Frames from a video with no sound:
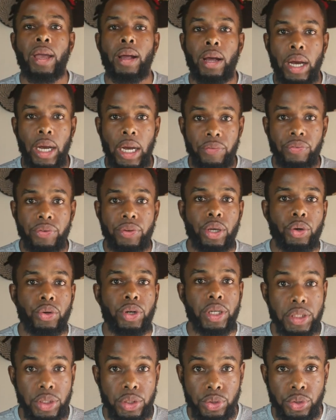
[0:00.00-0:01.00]
Having a
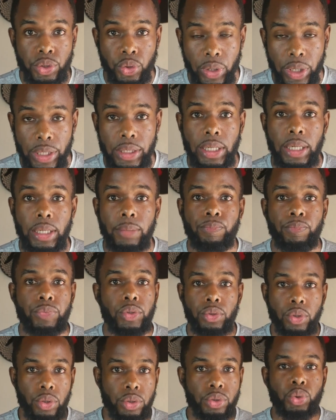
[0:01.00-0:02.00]
connection to Rwanda
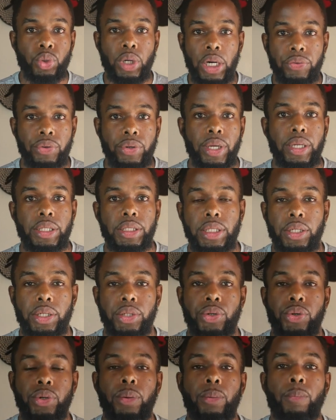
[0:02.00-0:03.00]
or to Africa in
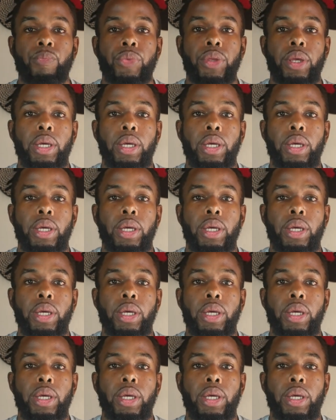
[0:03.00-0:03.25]
general